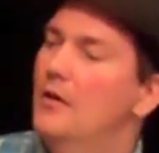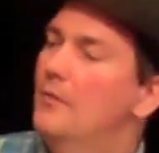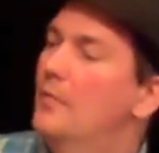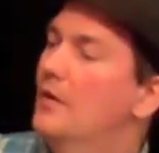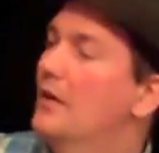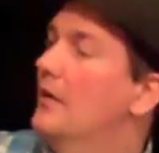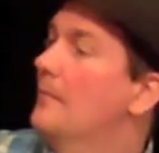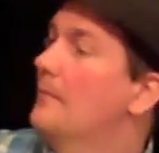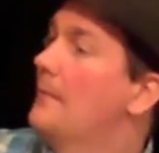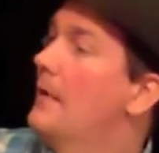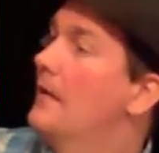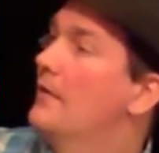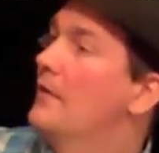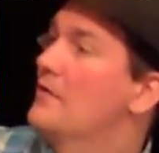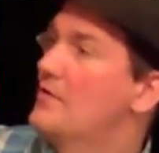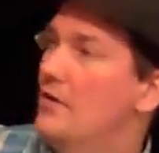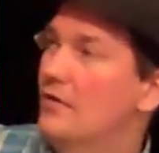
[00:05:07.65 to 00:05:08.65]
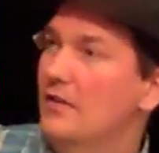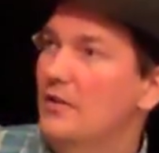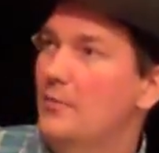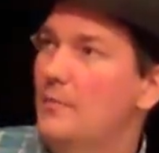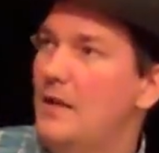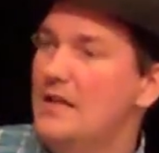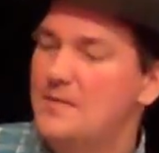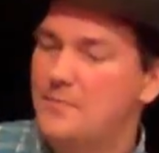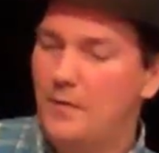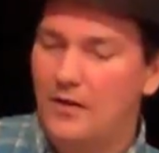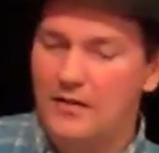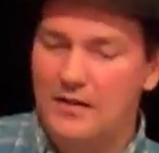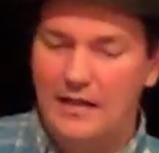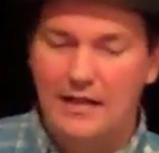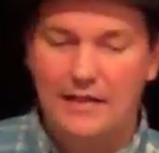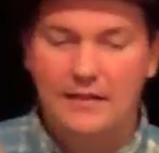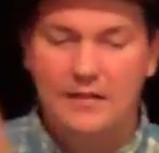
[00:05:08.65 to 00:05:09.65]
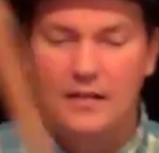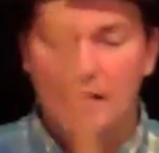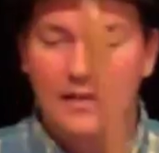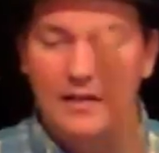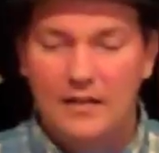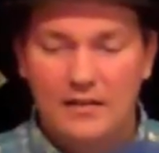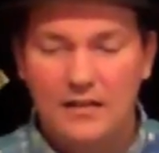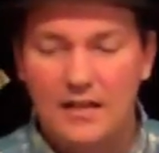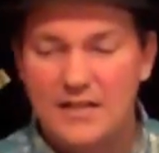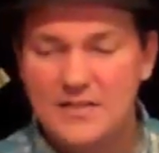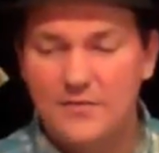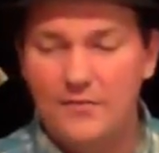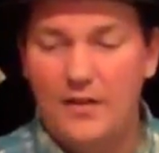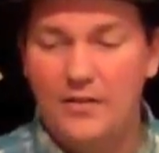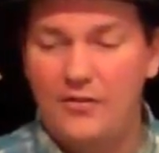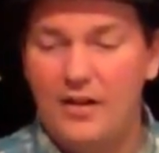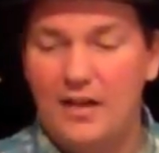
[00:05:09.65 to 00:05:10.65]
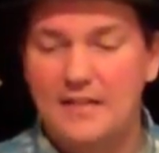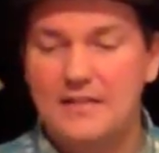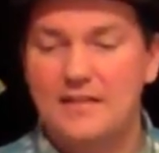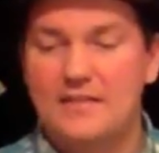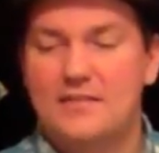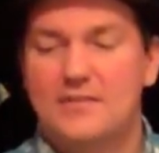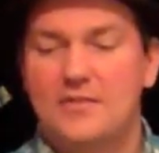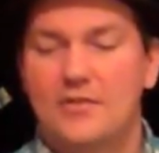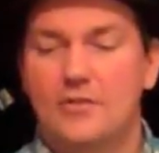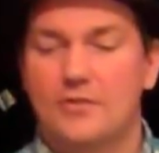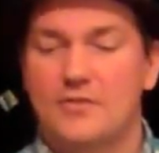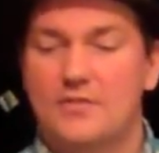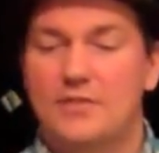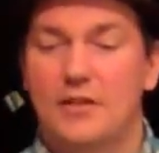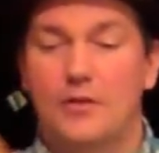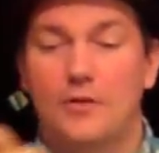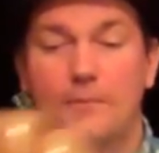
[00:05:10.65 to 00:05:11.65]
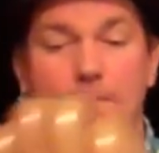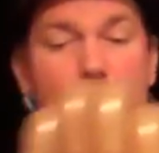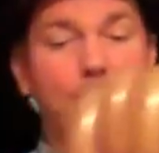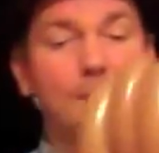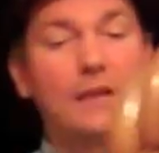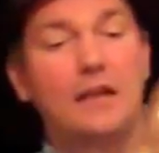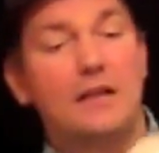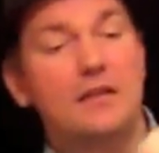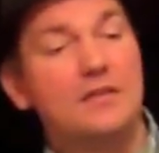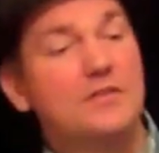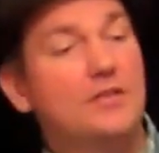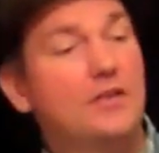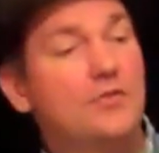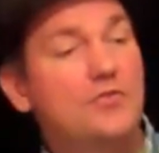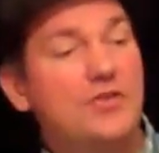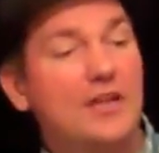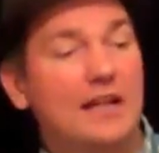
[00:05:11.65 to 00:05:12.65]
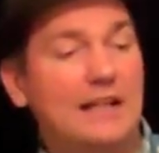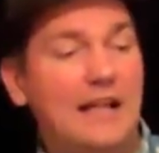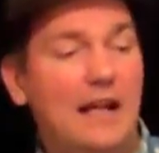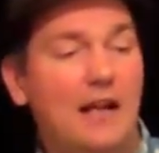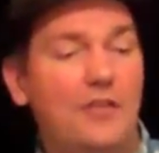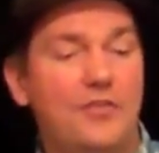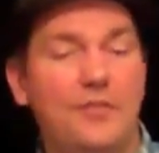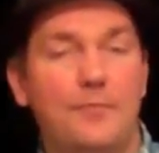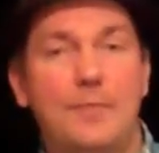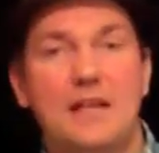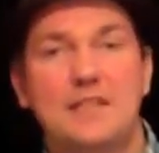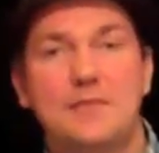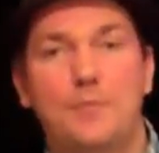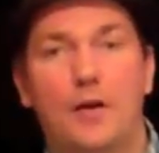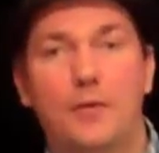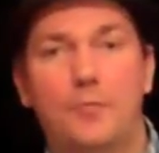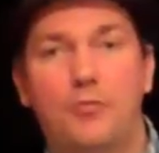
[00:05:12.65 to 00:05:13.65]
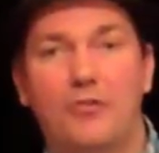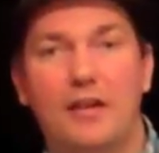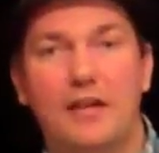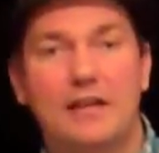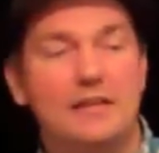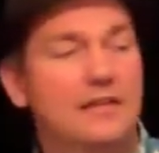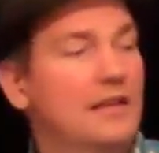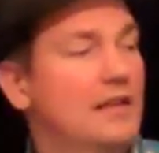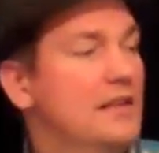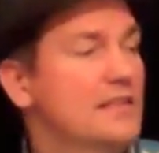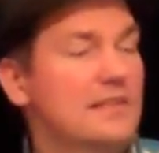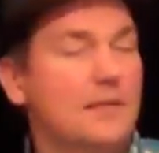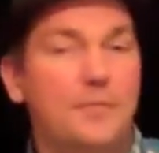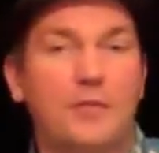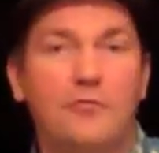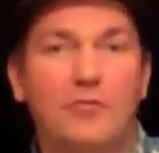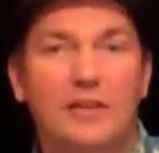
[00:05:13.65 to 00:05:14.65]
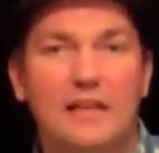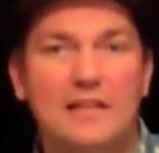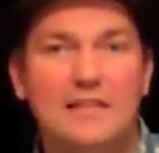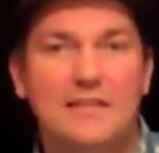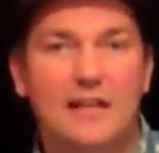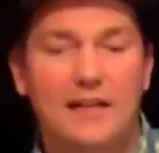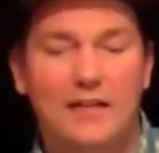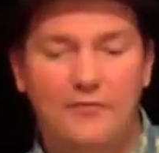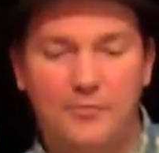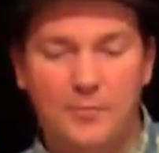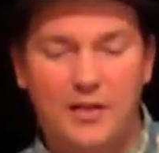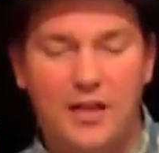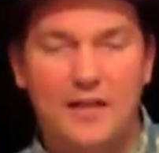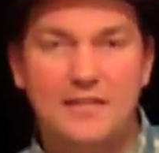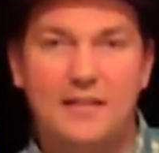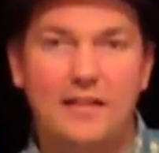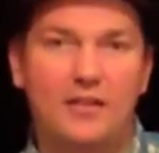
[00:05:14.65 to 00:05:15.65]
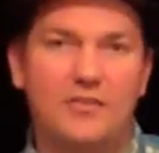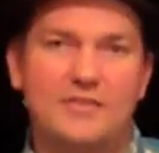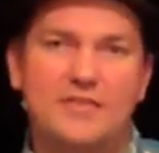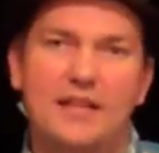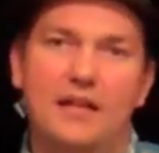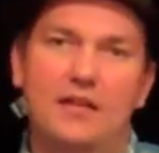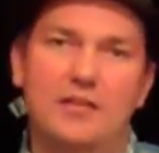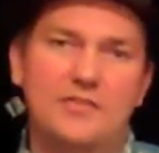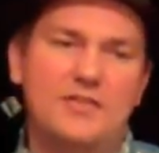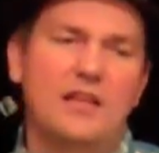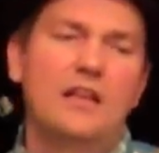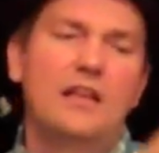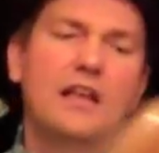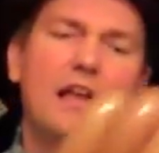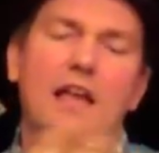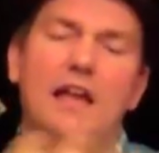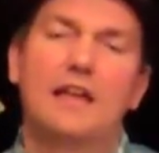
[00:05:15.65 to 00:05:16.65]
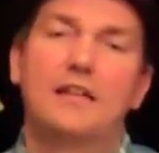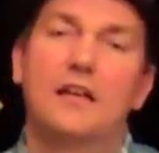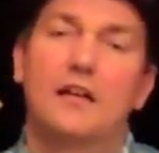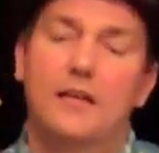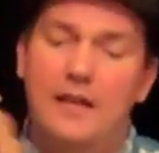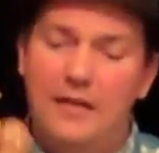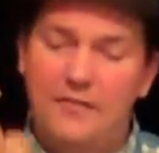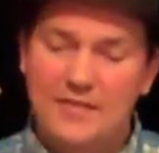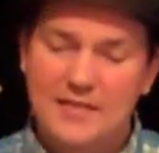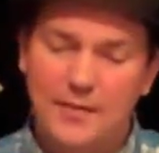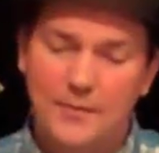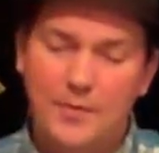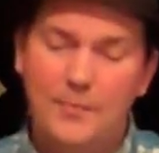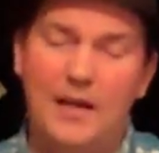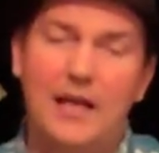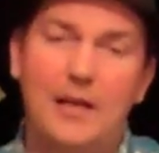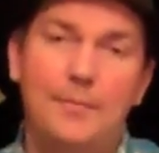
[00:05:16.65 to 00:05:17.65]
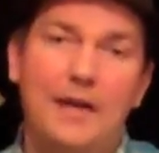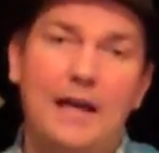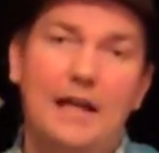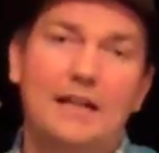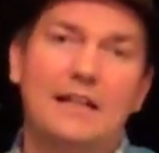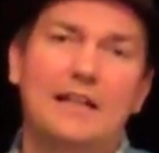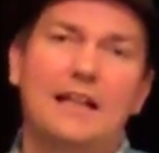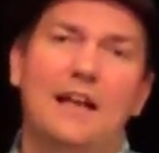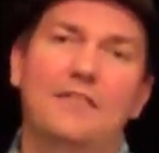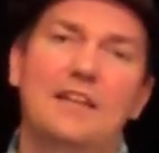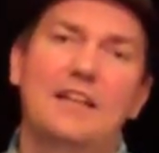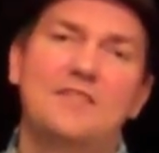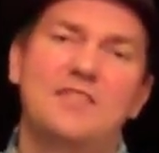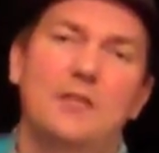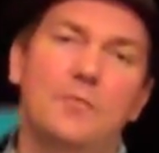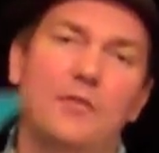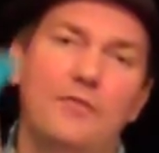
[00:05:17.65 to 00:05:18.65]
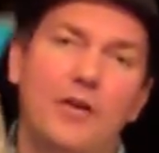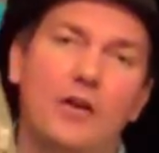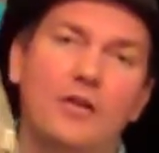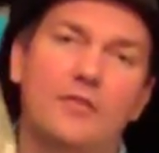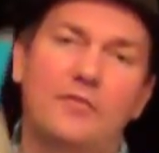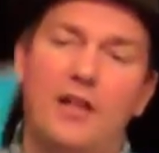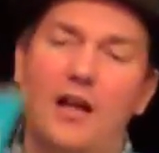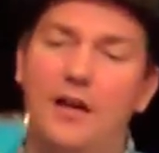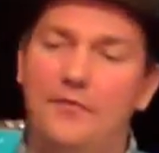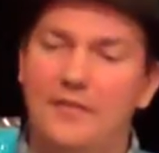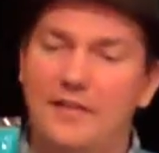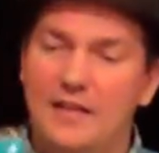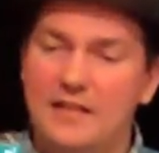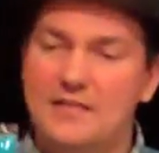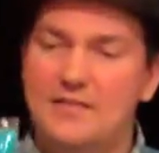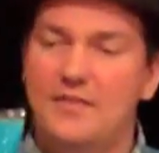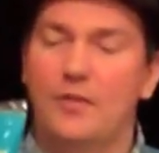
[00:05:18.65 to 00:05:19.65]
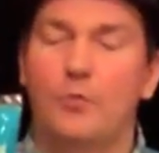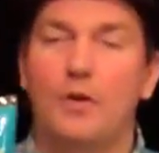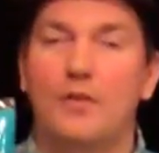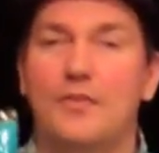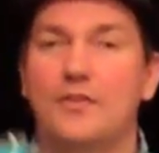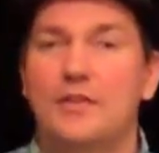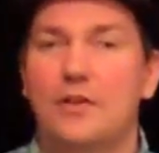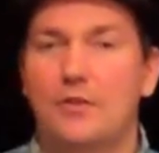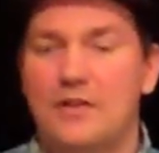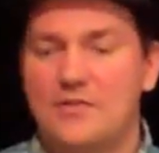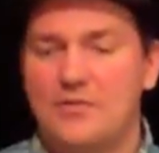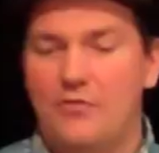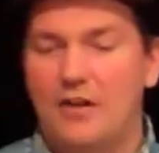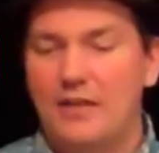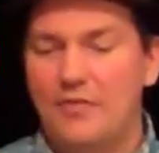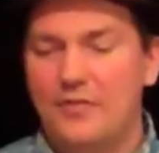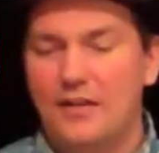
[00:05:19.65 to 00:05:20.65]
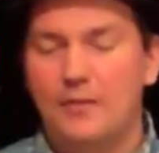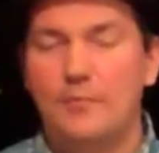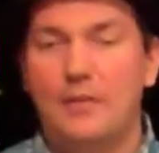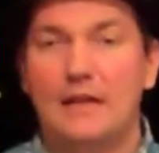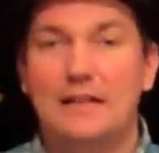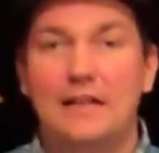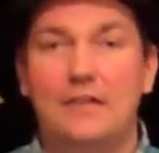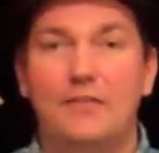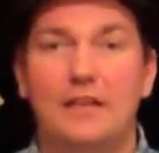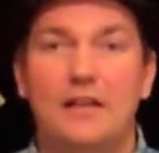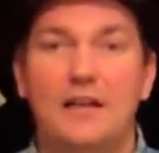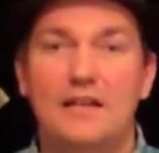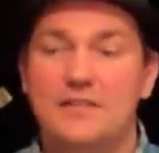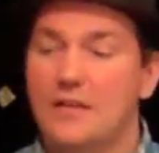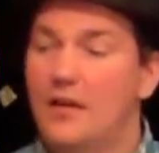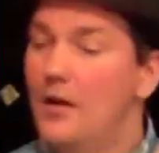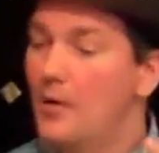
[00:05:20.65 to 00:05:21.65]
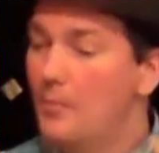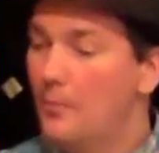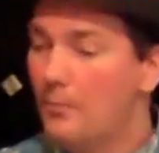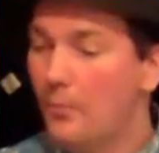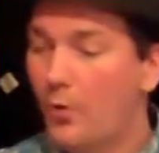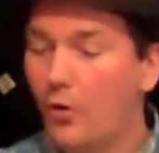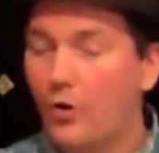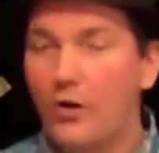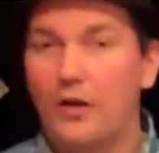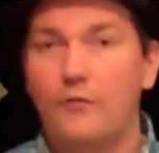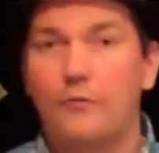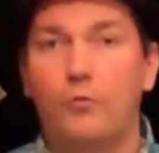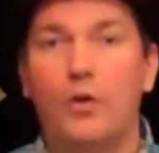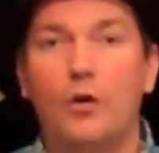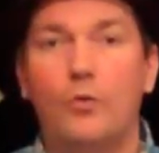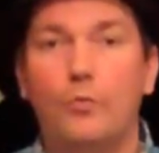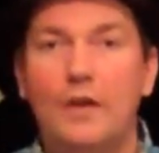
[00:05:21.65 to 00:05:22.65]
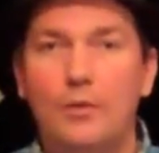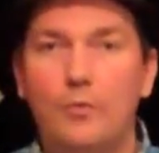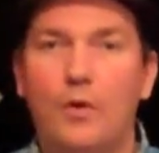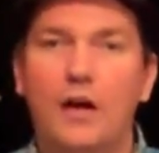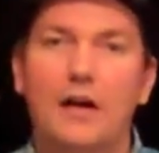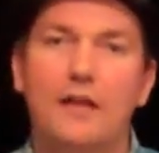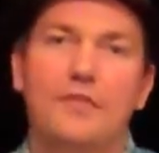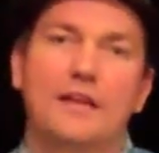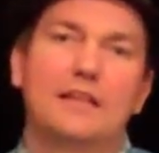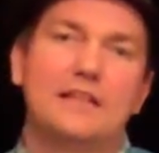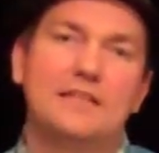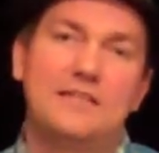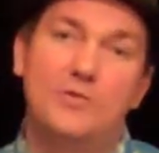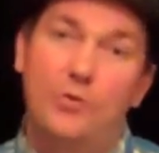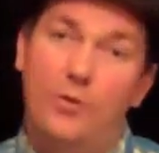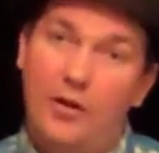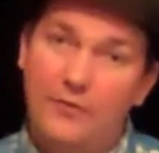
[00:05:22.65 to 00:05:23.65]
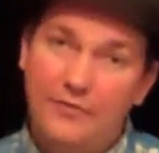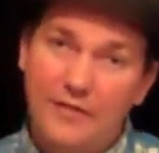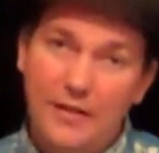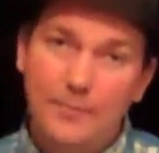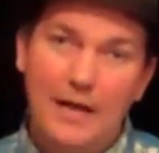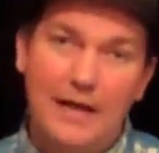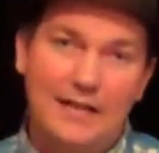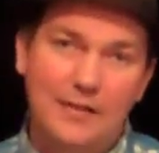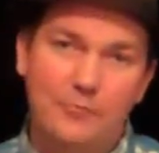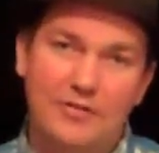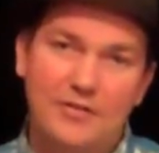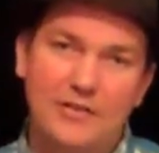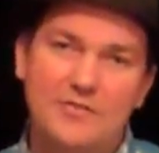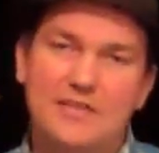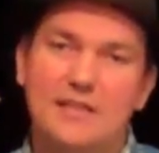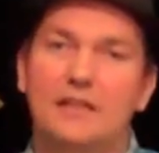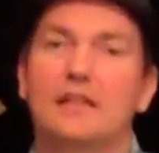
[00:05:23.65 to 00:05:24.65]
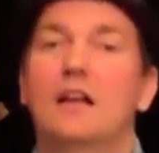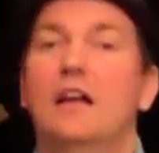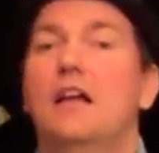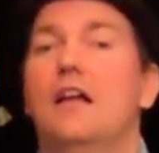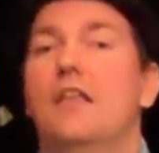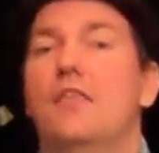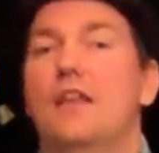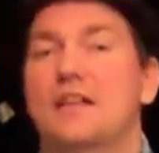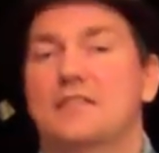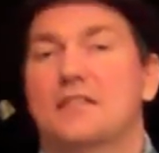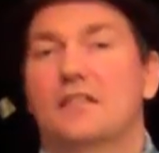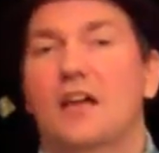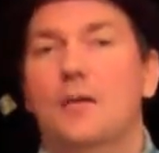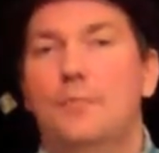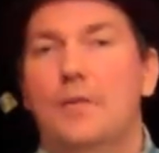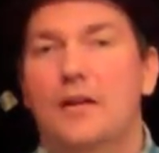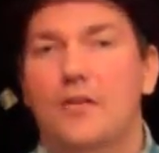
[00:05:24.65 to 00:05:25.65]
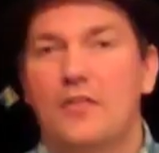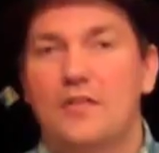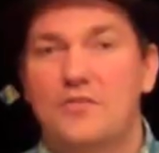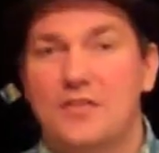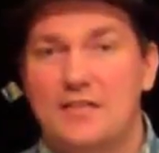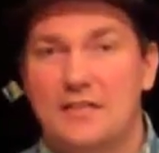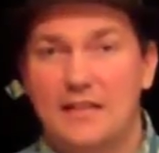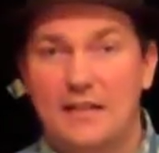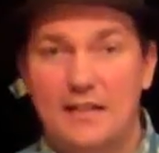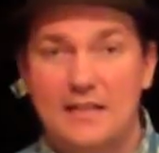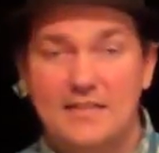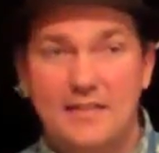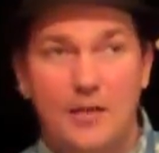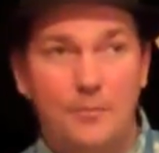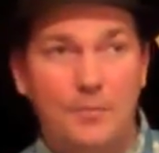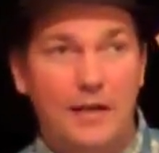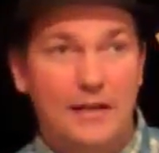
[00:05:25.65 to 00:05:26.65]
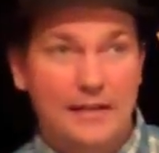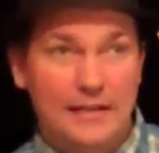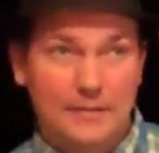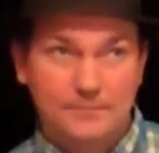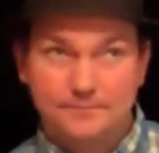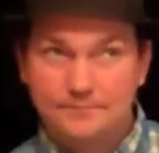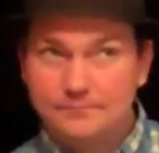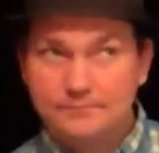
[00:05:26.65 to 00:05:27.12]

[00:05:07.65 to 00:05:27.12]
But um, there's our little baseball guy. Lots of other ideas too. So do check out the baseball print, something really exciting from Continental Sales. And uh, every time you buy a bag, it kind of gives them a vote of confidence that what they're doing is the right thing by giving us more of what we want. They listen to our feedback and produce it. That's a lot better than just letting somebody